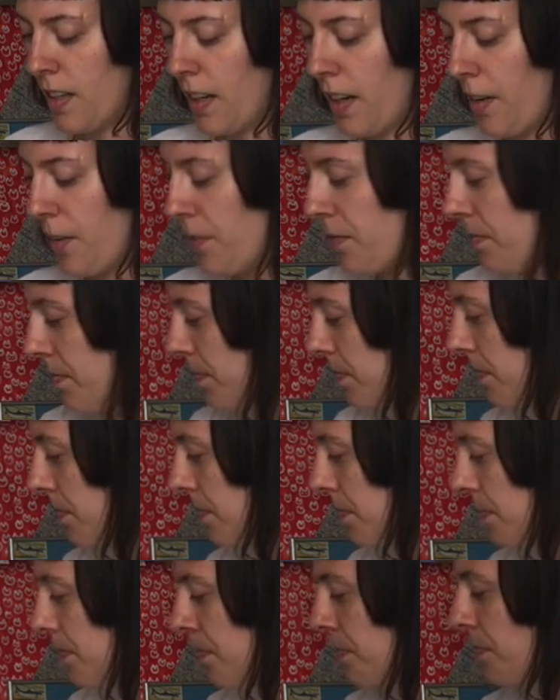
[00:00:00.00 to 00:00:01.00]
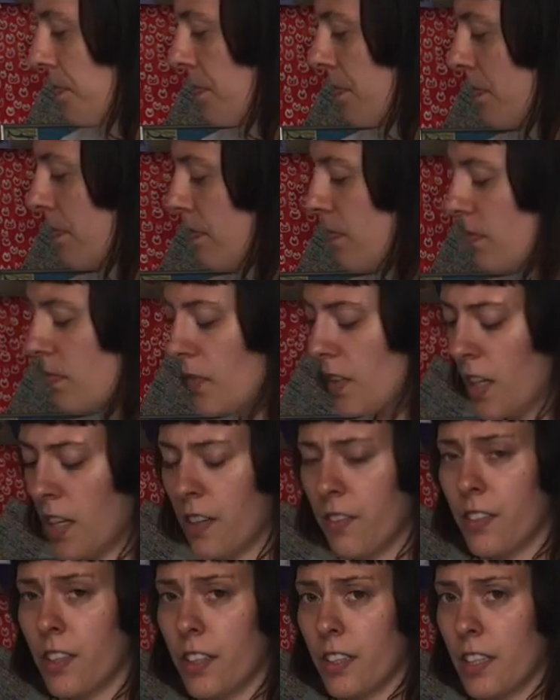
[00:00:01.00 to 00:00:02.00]
Now,
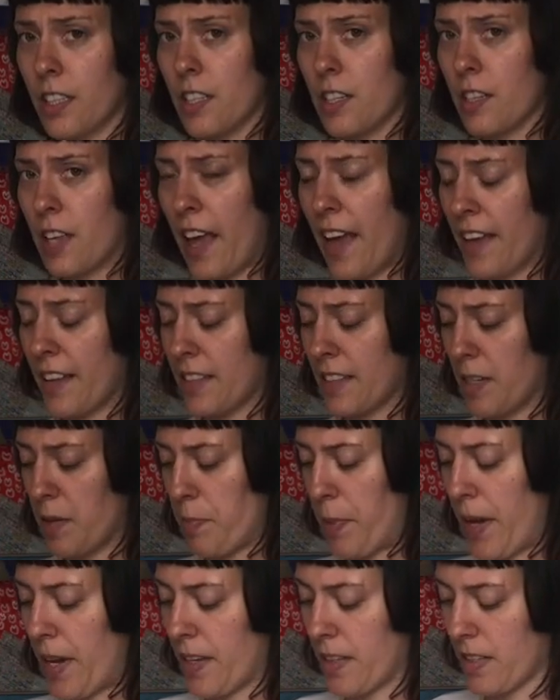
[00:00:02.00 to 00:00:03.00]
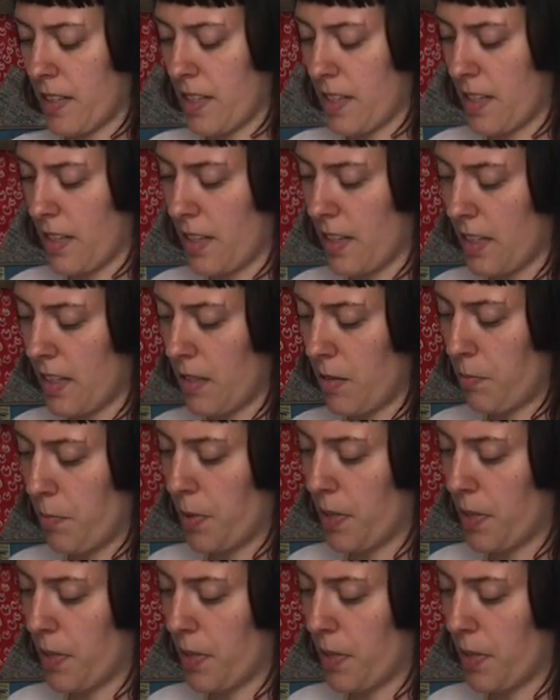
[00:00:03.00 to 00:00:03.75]
I've got this handy paint stick